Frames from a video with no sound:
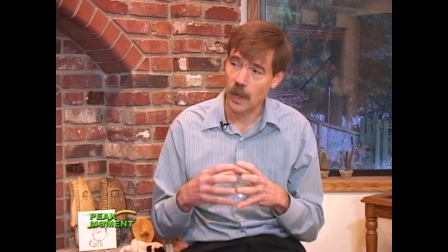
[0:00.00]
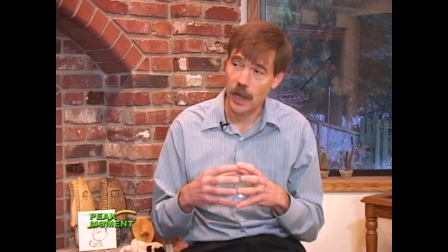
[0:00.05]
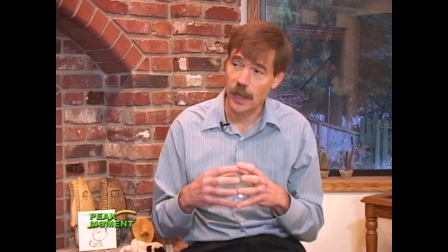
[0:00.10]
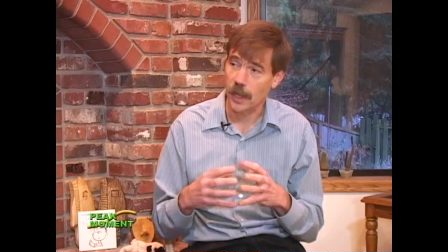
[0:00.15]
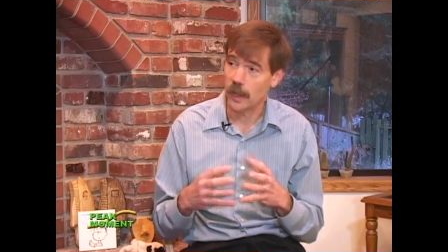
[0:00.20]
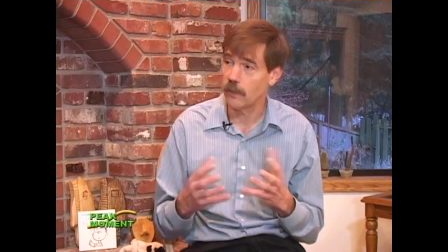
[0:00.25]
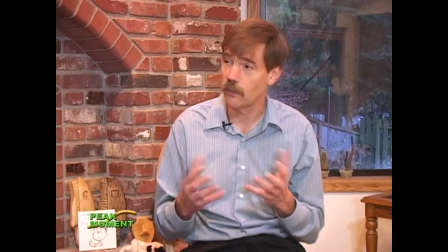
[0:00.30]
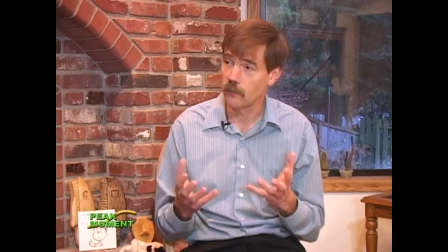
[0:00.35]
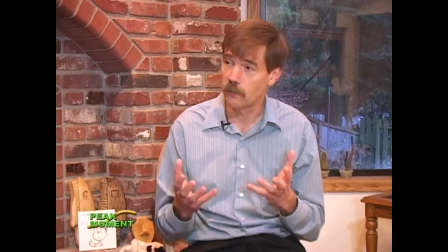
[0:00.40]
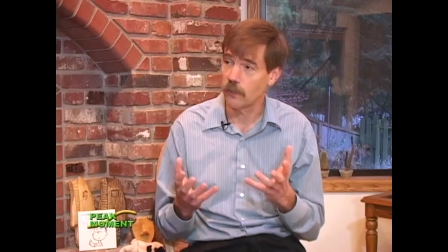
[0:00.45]
I
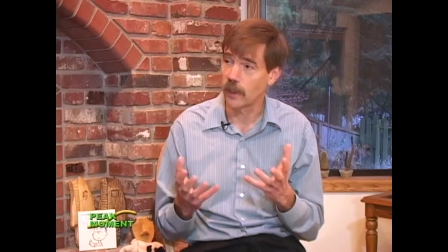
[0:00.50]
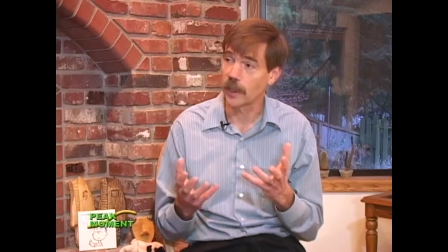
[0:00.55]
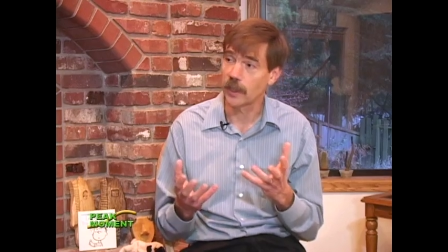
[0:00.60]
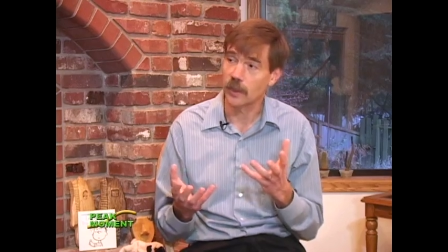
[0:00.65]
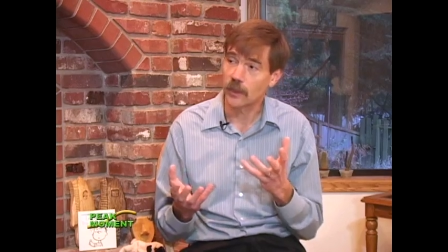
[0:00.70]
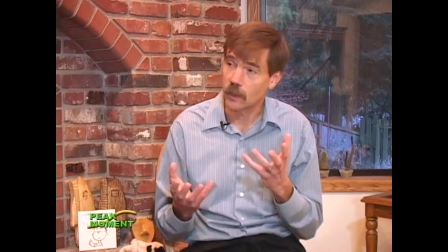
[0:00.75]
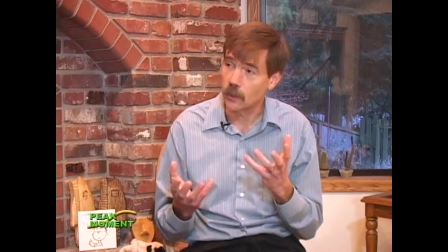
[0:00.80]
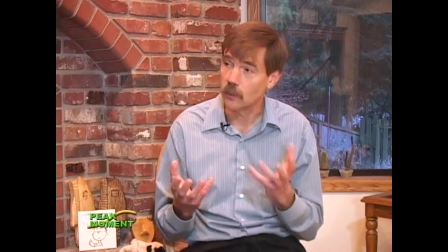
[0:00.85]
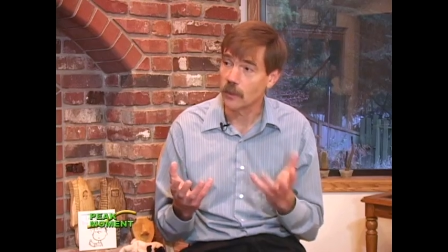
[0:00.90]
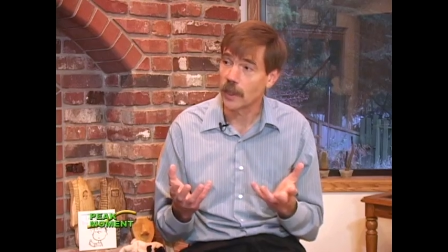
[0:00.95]
had drank
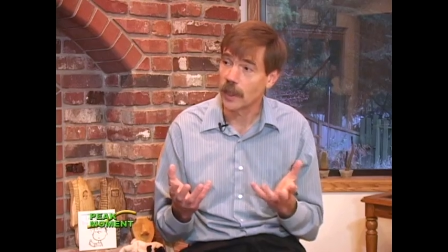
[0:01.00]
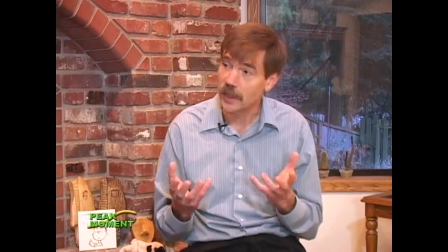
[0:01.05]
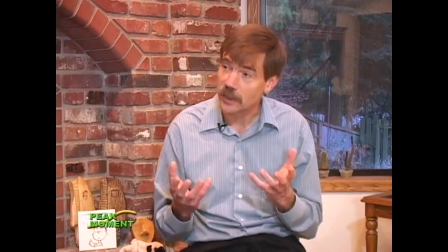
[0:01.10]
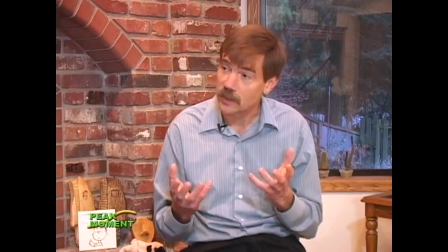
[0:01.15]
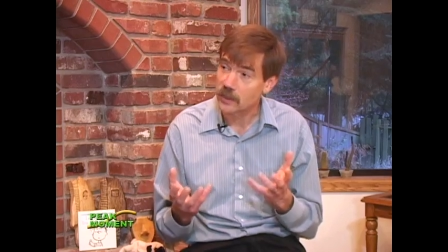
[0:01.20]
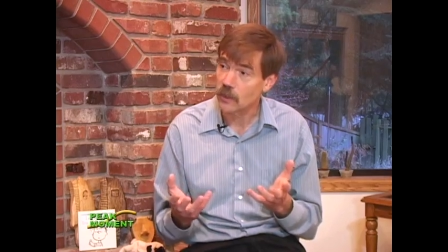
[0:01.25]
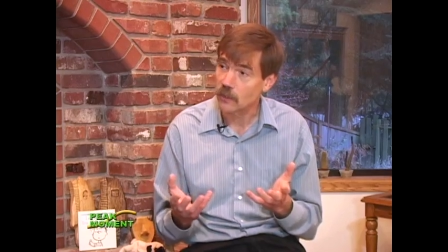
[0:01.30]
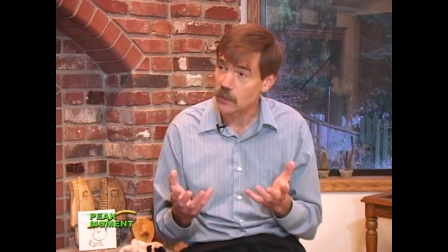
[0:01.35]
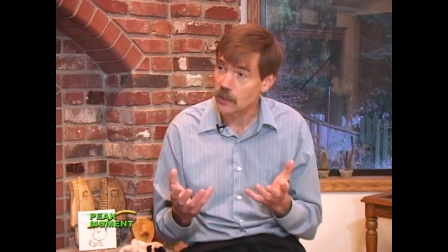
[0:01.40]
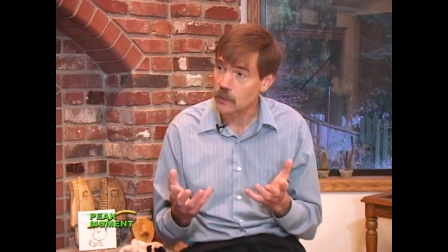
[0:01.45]
the
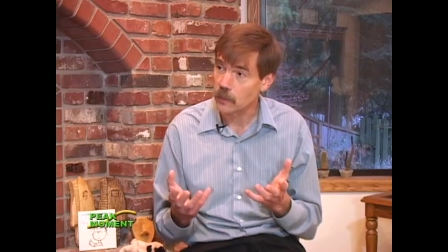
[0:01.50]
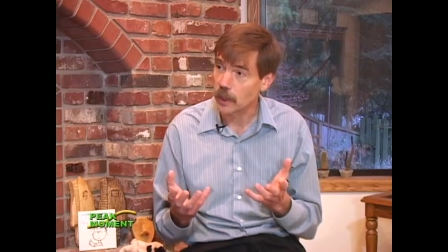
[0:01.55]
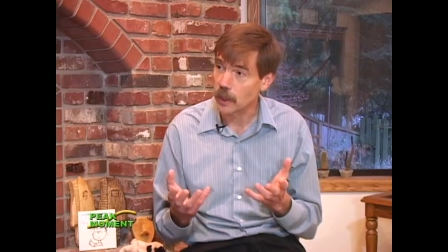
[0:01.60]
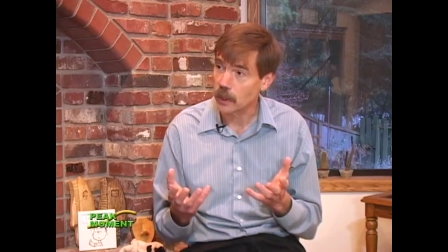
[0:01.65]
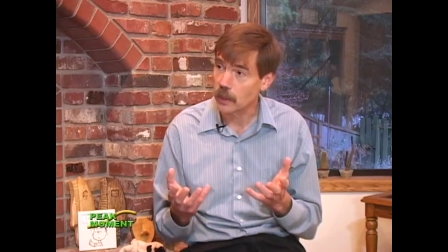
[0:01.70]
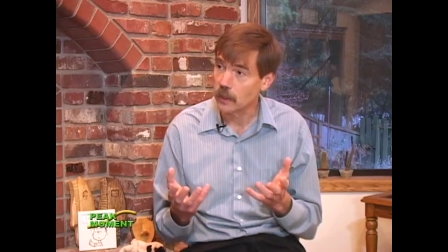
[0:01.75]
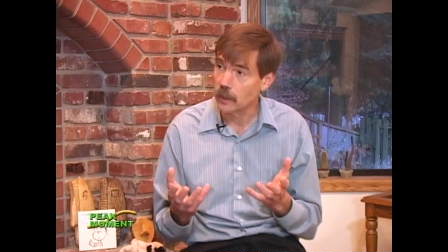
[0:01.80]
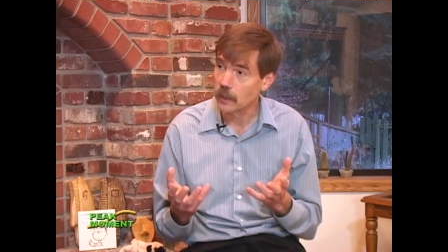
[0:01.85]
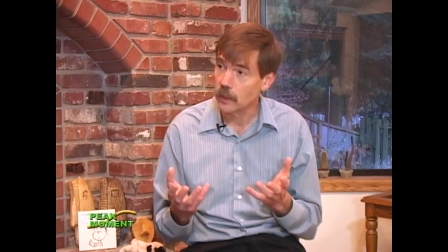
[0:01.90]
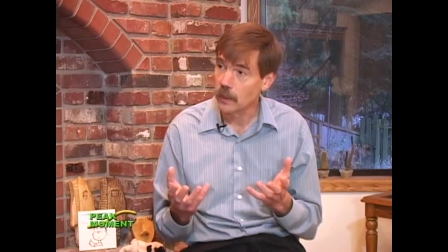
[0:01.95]
Kool-Aid, so to speak.